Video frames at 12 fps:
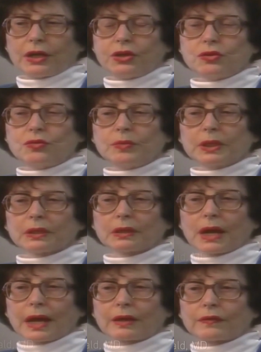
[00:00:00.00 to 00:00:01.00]
A
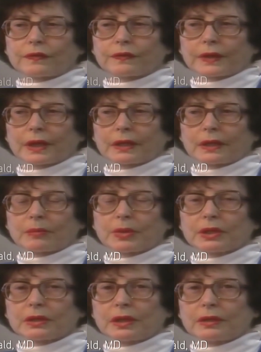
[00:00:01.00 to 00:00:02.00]
human life and the
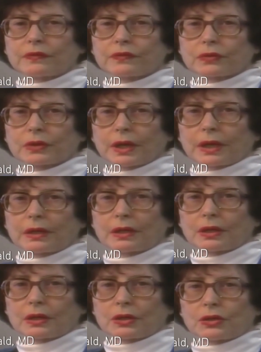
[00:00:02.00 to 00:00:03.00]
ability for a
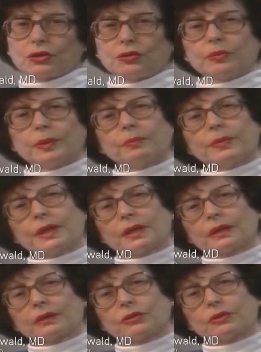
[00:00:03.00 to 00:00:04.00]
human
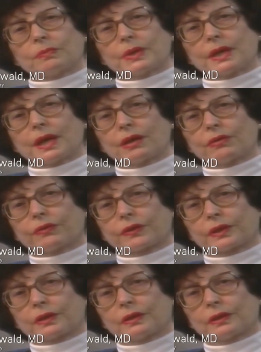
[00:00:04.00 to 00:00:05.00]
being to be
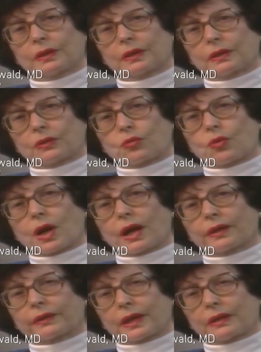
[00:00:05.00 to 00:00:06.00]
healthy
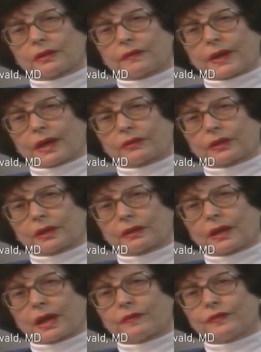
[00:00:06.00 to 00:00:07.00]
while they live out
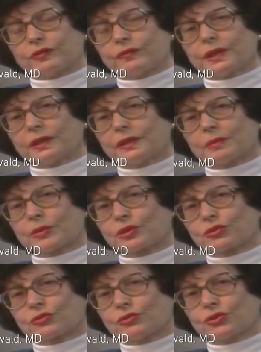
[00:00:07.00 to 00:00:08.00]
their life is really the
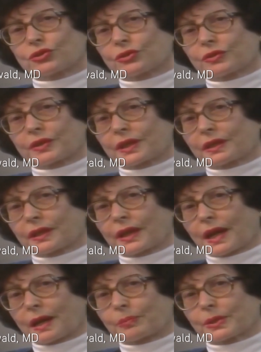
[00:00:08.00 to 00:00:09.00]
most crucial thing
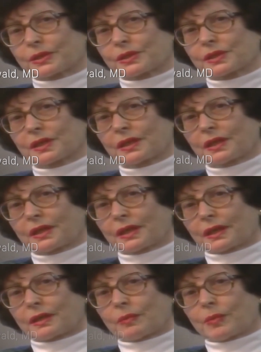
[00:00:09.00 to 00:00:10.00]
that happens.
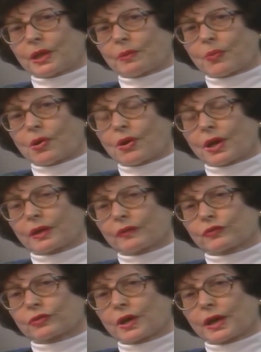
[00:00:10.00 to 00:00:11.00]
And to be a
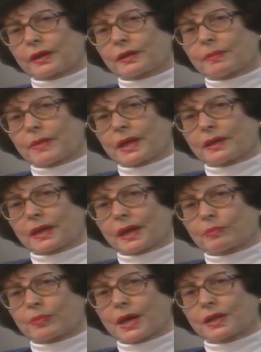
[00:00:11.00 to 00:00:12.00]
part of trying to make
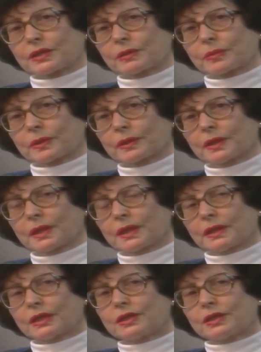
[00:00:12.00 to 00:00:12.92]
that possible,